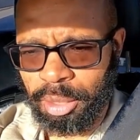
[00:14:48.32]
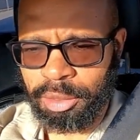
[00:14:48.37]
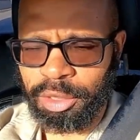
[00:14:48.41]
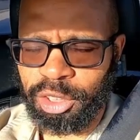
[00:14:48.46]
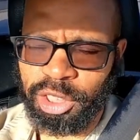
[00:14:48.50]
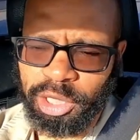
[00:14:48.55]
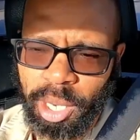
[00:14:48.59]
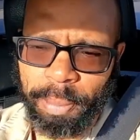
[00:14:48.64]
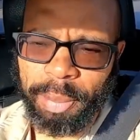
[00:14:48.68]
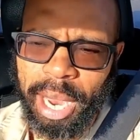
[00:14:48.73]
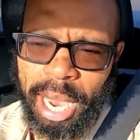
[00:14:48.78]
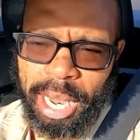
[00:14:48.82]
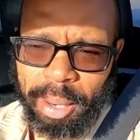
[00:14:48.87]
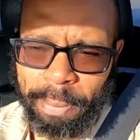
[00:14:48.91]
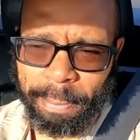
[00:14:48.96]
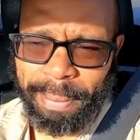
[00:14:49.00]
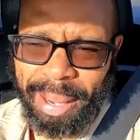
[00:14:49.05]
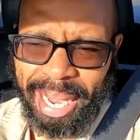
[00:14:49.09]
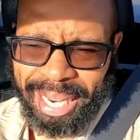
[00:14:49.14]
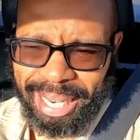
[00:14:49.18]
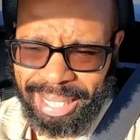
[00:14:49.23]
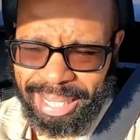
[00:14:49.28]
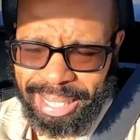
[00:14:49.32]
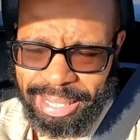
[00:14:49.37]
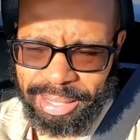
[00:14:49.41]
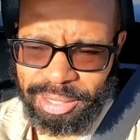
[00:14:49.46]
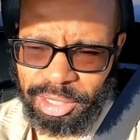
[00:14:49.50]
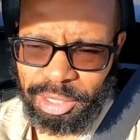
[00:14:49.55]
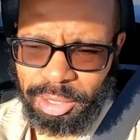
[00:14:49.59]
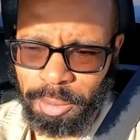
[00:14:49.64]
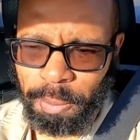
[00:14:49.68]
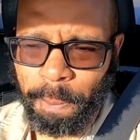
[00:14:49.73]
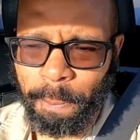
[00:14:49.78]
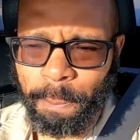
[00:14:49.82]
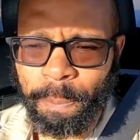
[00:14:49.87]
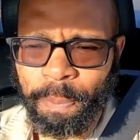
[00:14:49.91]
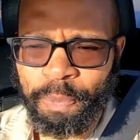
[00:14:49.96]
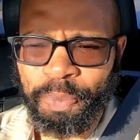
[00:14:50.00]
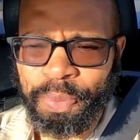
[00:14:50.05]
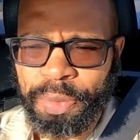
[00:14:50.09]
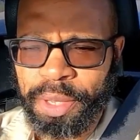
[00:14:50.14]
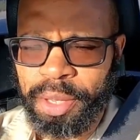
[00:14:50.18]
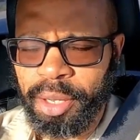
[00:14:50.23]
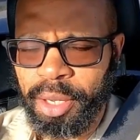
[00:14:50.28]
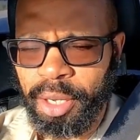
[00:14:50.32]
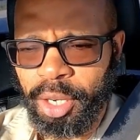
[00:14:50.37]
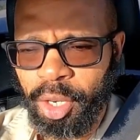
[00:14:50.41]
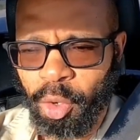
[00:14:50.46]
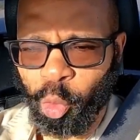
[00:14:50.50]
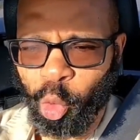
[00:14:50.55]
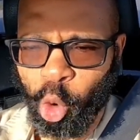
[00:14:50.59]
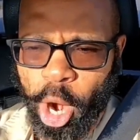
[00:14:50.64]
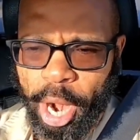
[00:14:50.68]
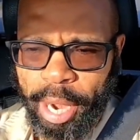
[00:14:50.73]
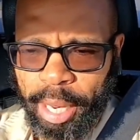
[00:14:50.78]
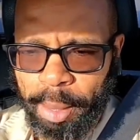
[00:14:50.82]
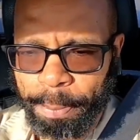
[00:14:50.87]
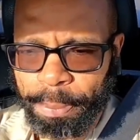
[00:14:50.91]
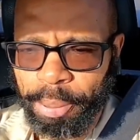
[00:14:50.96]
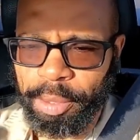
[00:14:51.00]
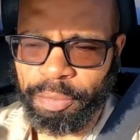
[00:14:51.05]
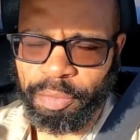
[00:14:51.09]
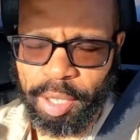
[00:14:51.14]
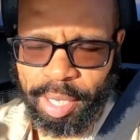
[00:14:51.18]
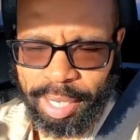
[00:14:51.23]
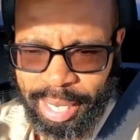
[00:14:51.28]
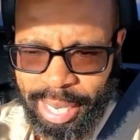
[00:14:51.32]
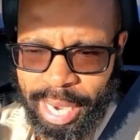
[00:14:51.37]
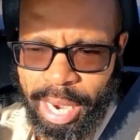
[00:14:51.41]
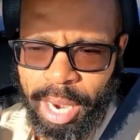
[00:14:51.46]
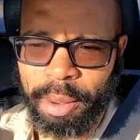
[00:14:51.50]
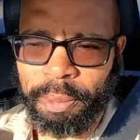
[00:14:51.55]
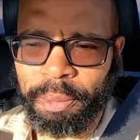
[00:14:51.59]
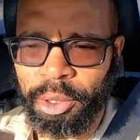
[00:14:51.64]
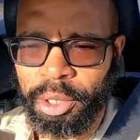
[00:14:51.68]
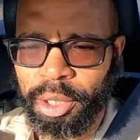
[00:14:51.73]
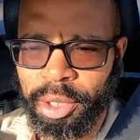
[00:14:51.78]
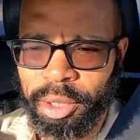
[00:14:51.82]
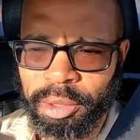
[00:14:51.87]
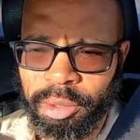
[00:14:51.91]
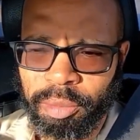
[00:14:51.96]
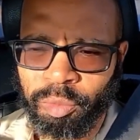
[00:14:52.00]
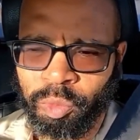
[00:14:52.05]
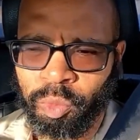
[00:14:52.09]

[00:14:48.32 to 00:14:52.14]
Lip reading: some kind of mechanism where I can put the camera